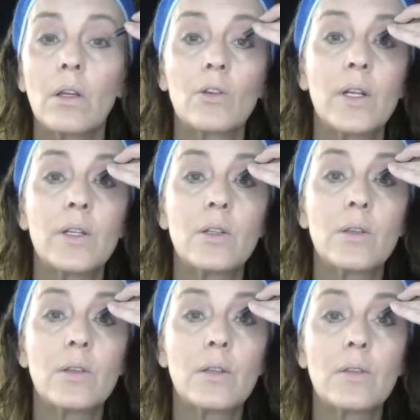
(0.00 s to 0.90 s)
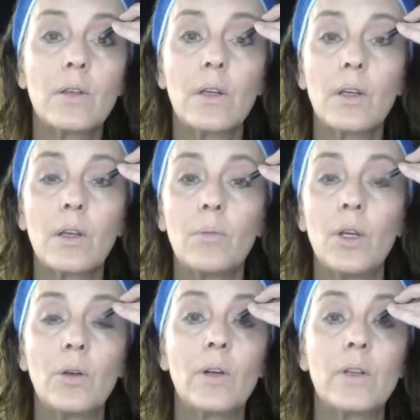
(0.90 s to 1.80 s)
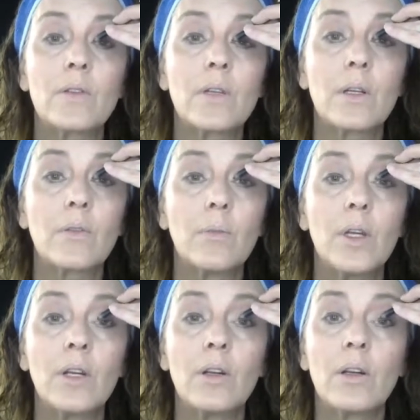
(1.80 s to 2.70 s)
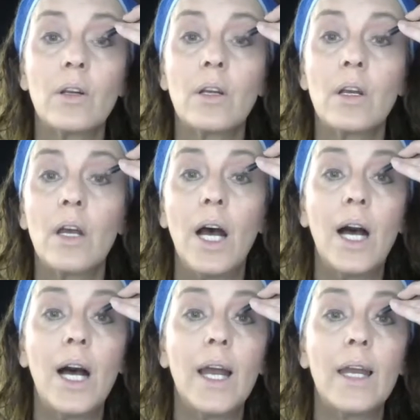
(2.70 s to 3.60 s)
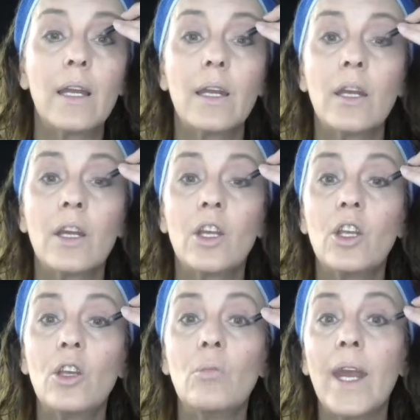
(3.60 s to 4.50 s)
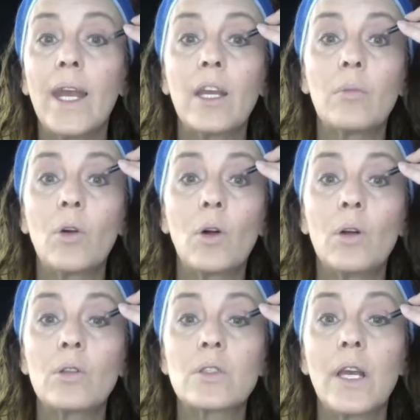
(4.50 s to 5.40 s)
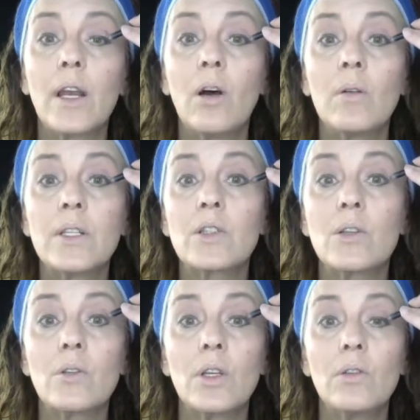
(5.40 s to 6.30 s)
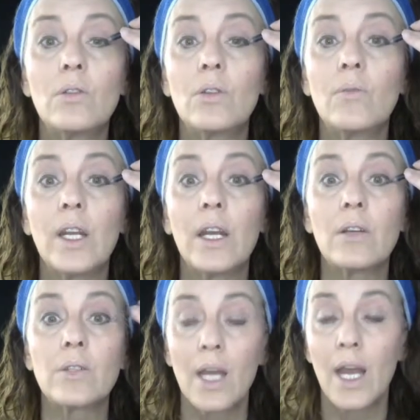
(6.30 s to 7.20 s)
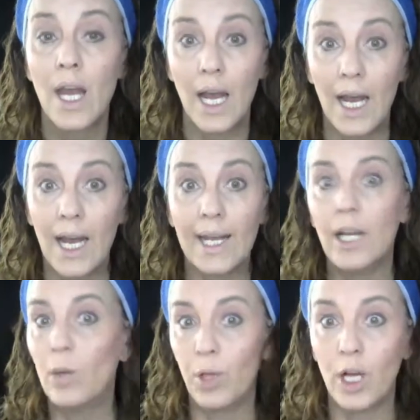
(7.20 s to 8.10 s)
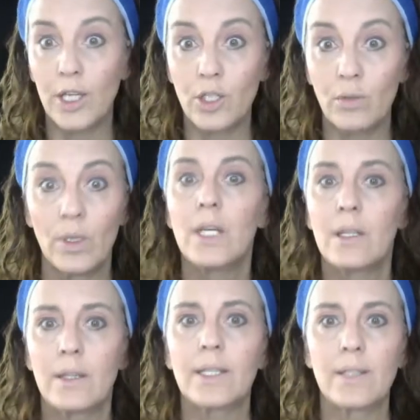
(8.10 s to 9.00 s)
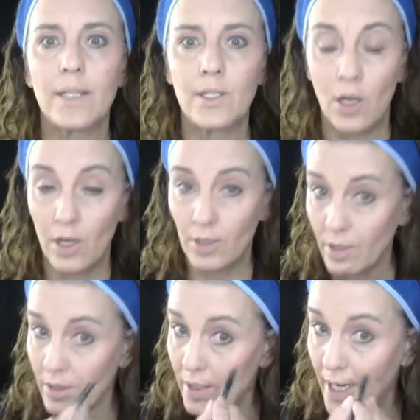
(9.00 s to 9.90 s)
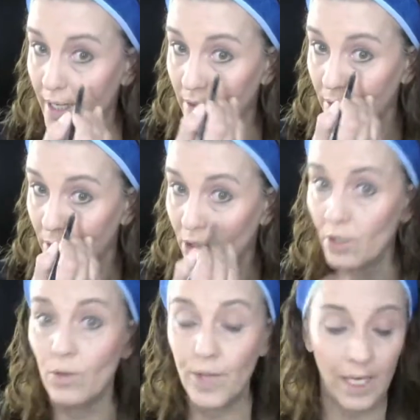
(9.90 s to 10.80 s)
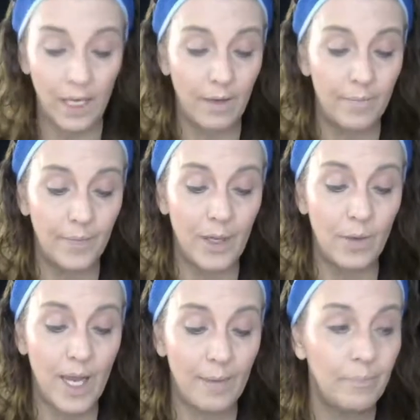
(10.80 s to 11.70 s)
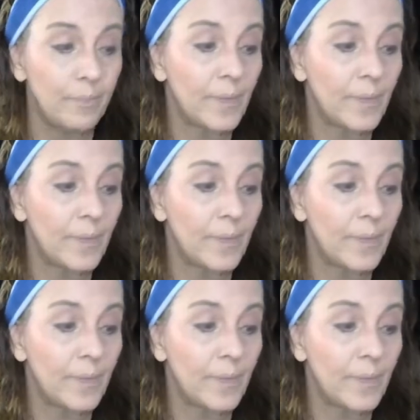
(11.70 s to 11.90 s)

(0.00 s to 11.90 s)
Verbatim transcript: trying to do this in a computer instead of a mirror. I, you makeup girls that always do the YouTube videos, I applaud you. This is harder than you think. Okay.